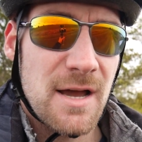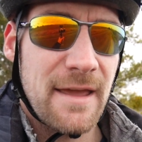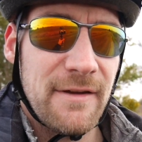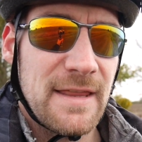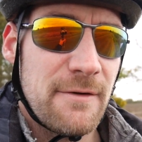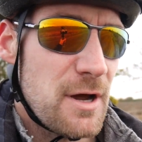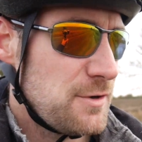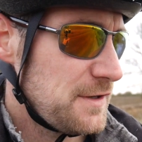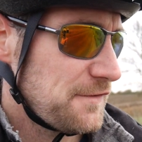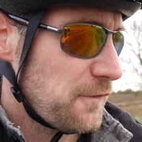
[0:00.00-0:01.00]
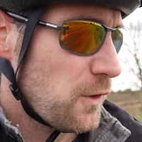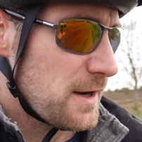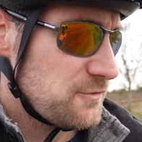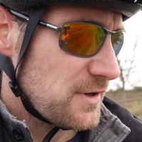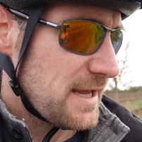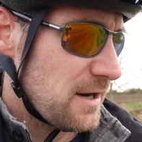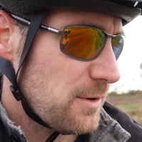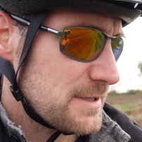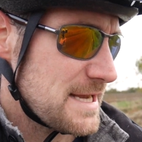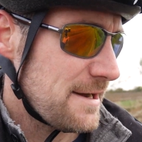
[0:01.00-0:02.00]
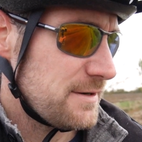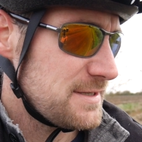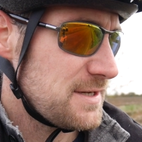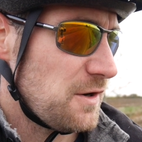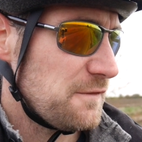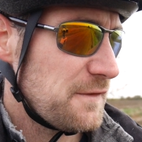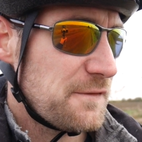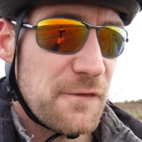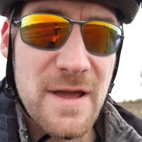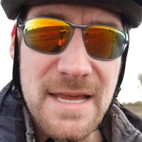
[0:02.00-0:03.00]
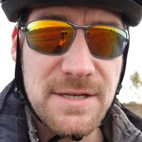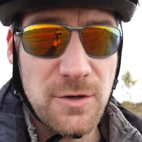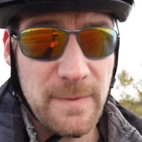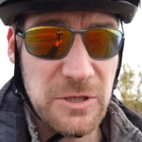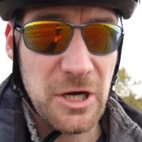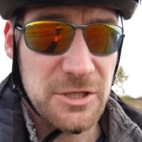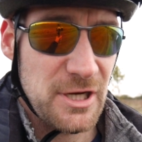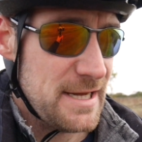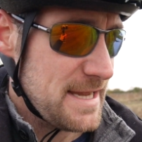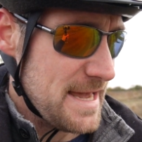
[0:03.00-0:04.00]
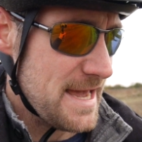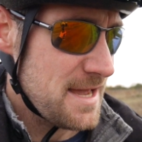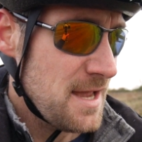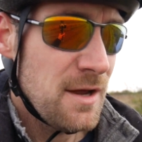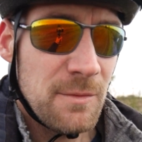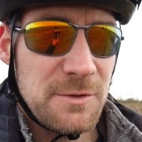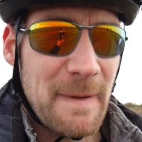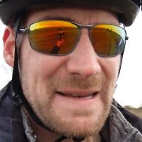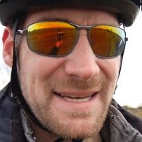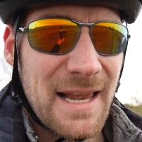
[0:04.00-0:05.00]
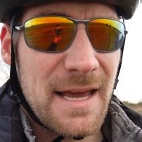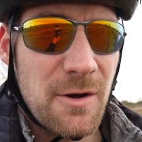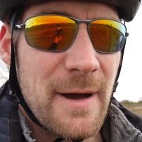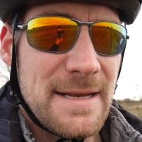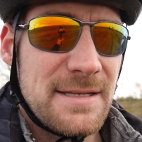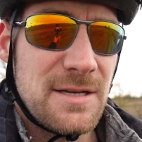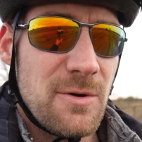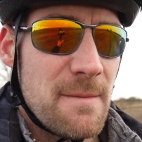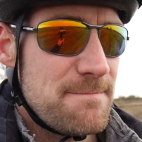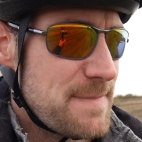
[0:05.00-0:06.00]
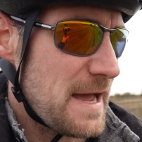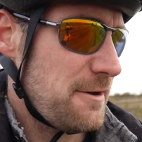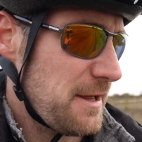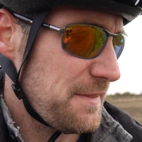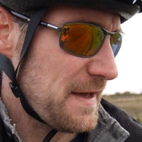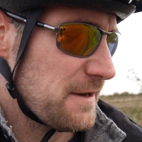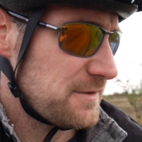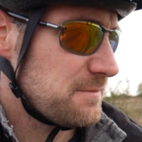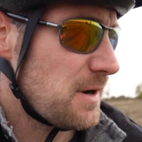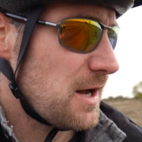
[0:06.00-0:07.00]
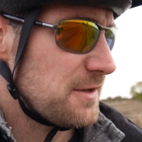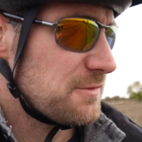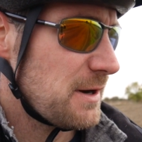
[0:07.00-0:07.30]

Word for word: are giving their owners 400 kilowatt hours of free supercharging a year, which basically equates to about 1,000 miles